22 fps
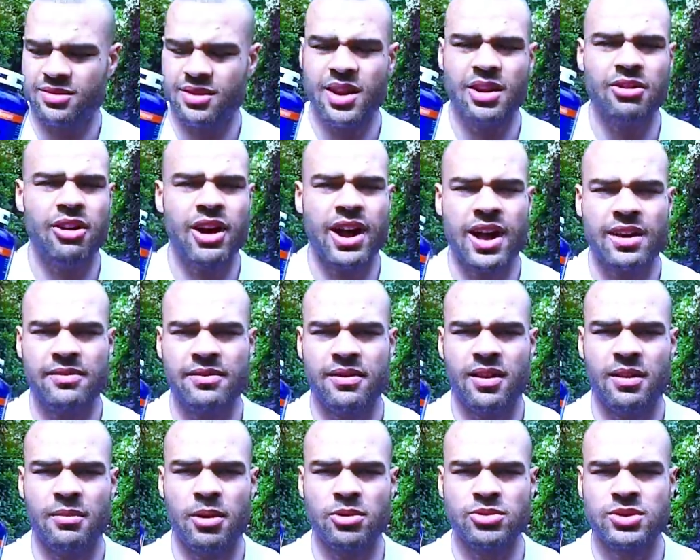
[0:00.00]
Here I have
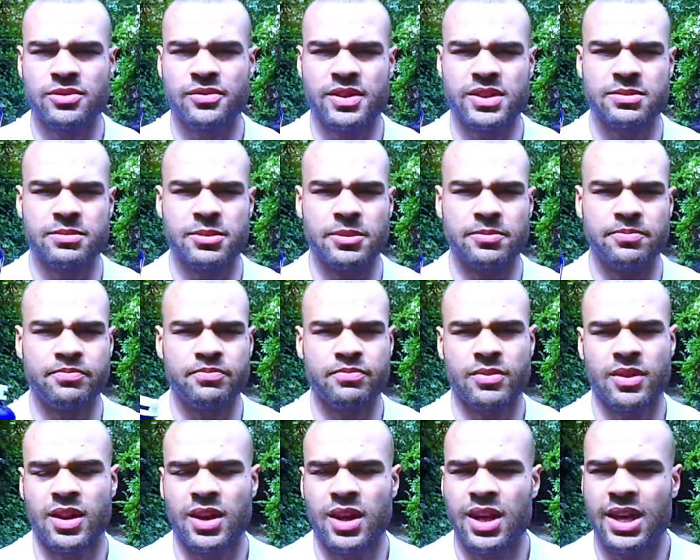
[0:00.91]
a multivitamin.
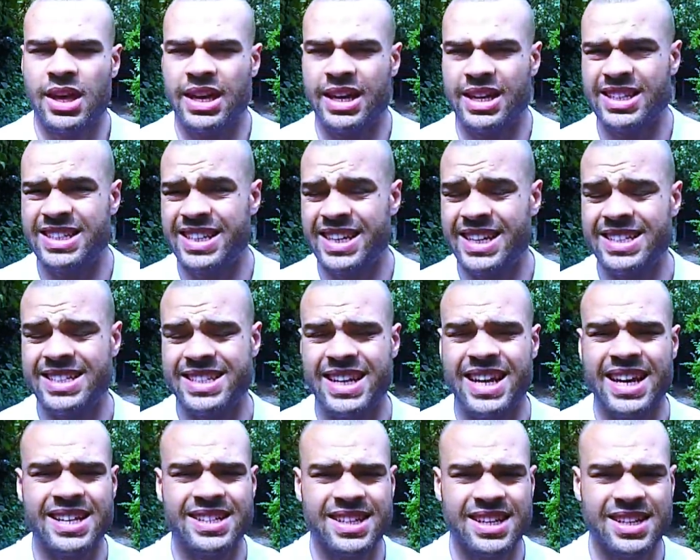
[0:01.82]
It contains an
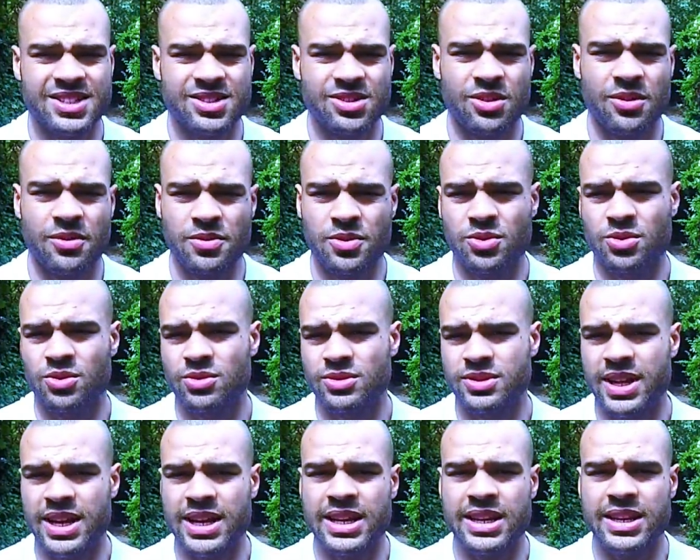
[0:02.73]
excess of your
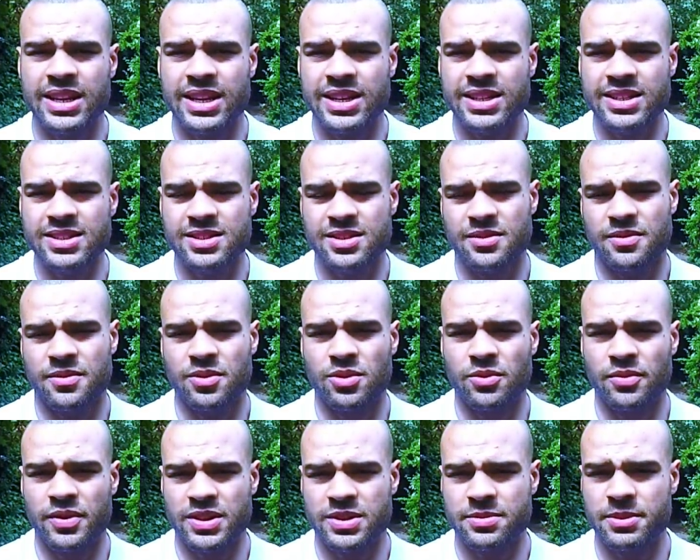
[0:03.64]
daily needs
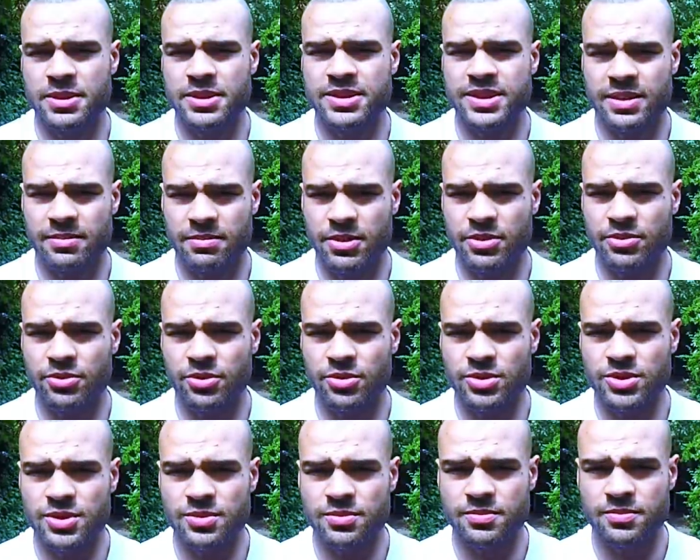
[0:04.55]
for vitamins and minerals.